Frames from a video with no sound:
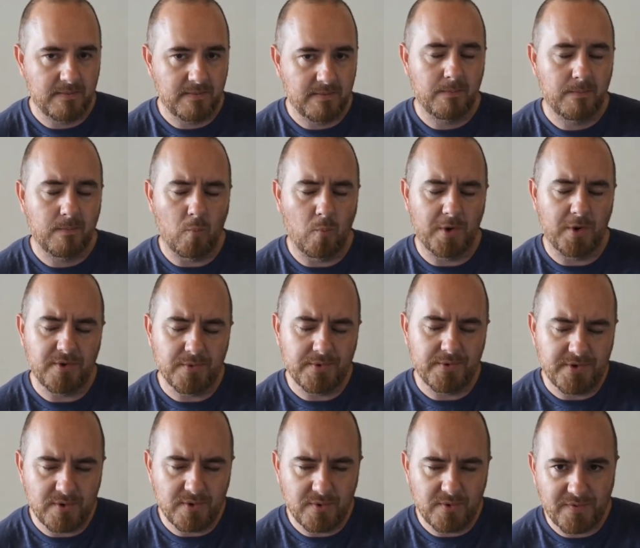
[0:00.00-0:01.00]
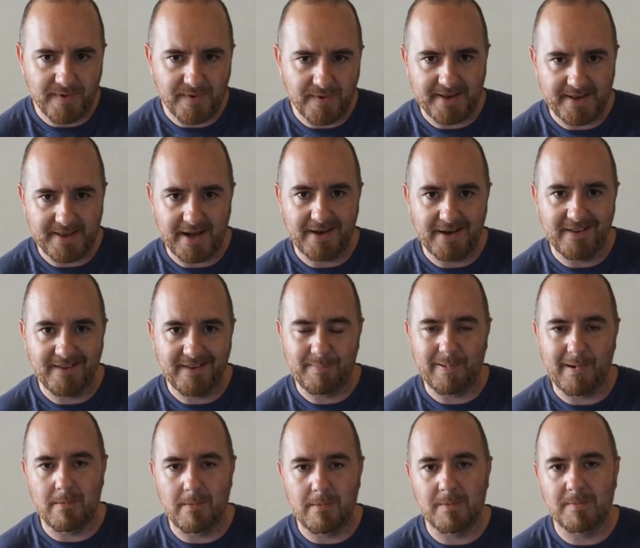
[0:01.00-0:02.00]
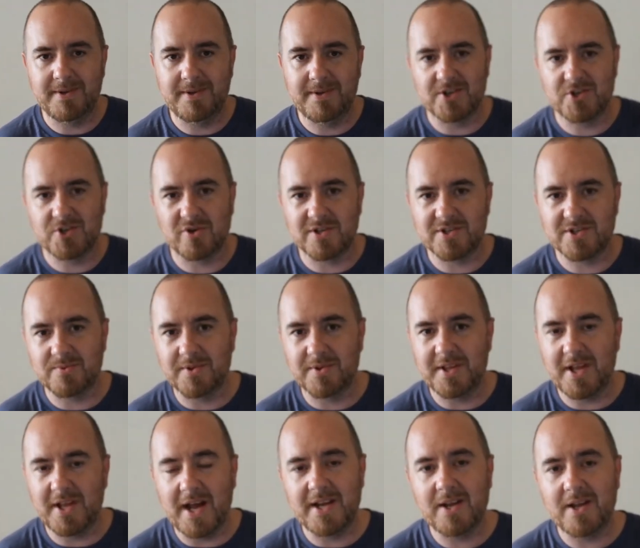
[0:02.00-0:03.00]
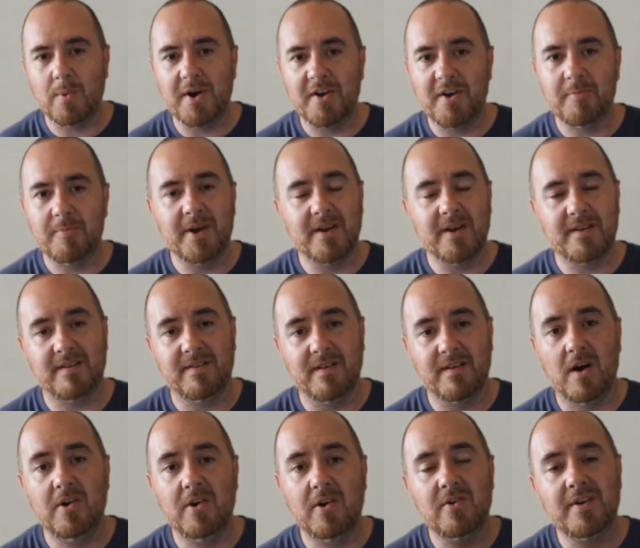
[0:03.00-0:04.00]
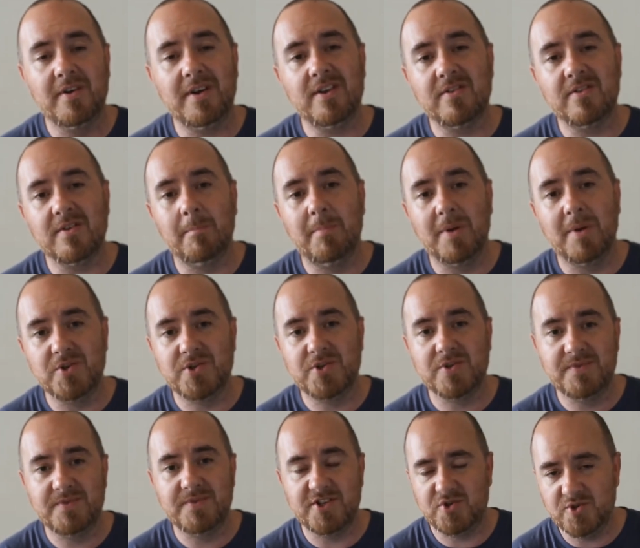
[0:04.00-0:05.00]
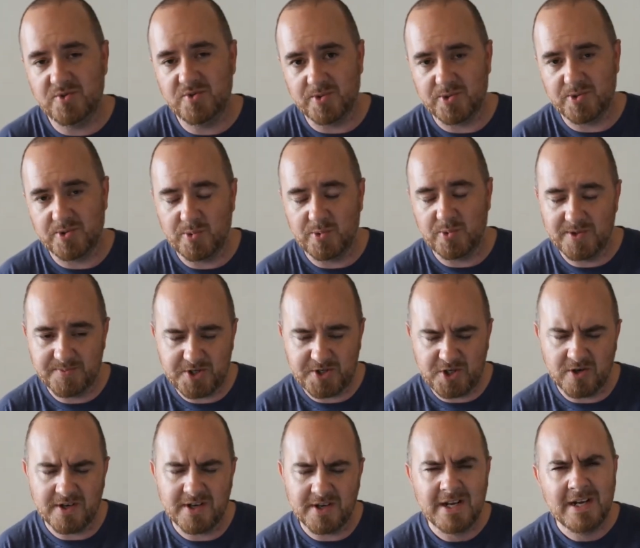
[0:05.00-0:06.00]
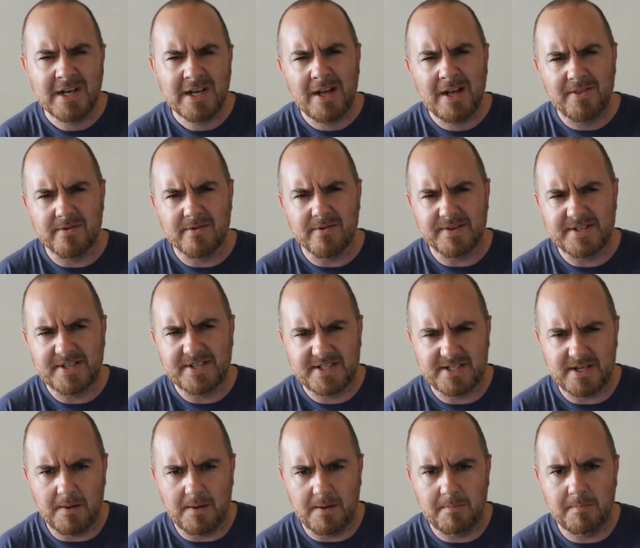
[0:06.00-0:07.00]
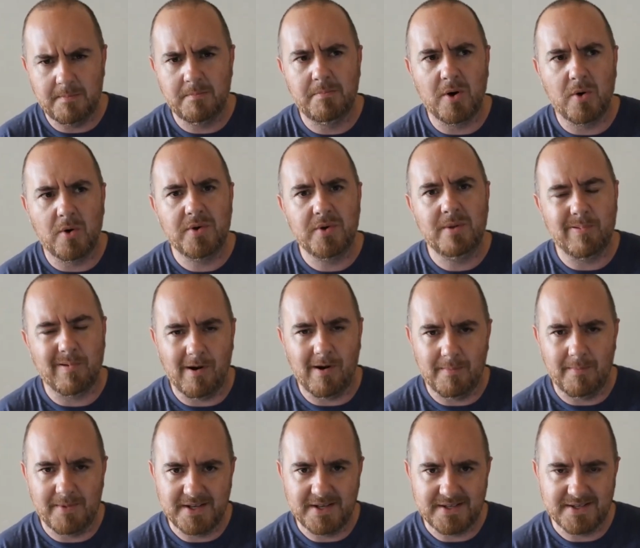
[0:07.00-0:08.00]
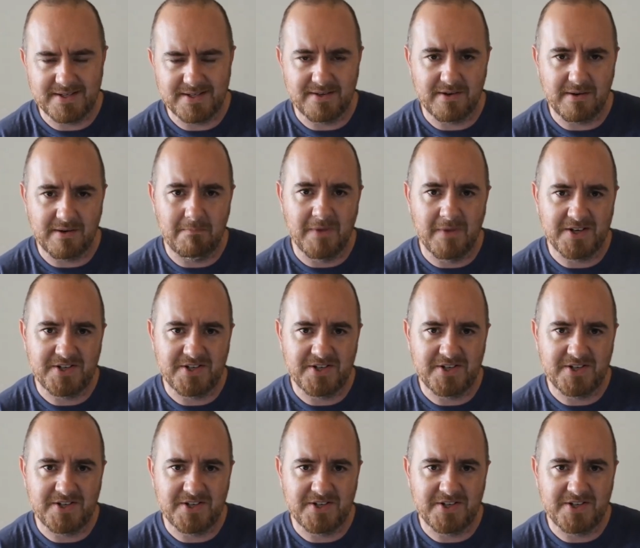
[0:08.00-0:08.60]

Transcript: when you do find that, it's probably not trustworthy anyways, because it's underneath a bunch of tissues which will obscure it. There are some bony prominences that are much